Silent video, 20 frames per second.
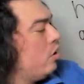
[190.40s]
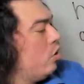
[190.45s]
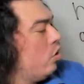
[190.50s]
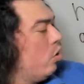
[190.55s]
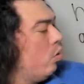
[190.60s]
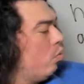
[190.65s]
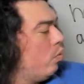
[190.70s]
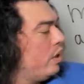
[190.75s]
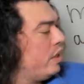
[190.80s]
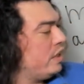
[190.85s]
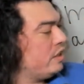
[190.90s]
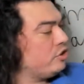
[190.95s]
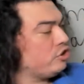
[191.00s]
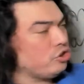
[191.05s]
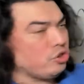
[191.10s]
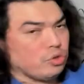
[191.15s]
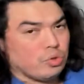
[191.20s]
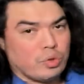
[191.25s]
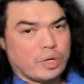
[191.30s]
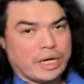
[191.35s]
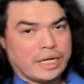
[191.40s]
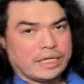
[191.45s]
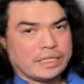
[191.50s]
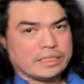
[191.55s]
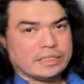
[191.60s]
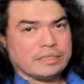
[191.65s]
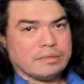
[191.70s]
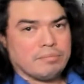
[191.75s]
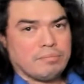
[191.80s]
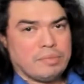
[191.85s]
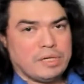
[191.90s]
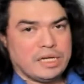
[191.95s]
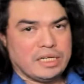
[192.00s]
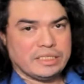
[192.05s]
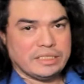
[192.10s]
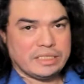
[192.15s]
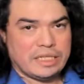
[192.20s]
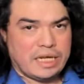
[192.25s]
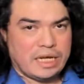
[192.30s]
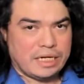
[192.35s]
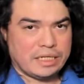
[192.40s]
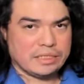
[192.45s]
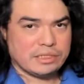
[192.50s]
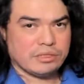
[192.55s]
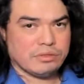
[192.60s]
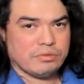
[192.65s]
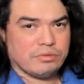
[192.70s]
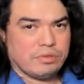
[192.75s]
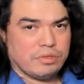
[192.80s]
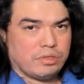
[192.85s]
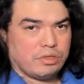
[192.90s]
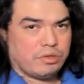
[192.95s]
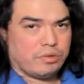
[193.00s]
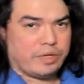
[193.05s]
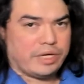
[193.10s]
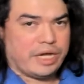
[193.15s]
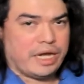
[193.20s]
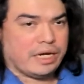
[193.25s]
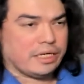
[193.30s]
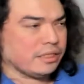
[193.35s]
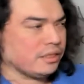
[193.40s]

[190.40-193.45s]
what is 2x plus x? 3x.